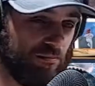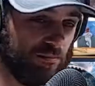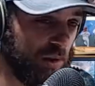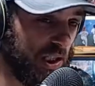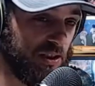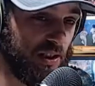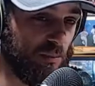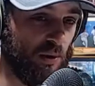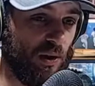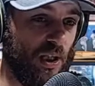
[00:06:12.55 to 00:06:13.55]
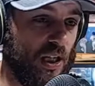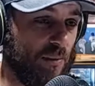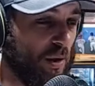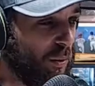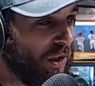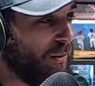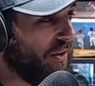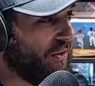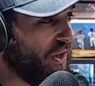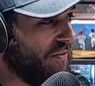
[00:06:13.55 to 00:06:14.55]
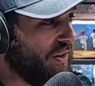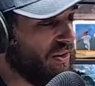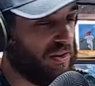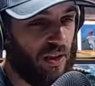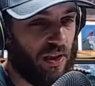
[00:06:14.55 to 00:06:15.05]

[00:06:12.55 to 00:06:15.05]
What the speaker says: Plain and simple. I'm not worried about their defense.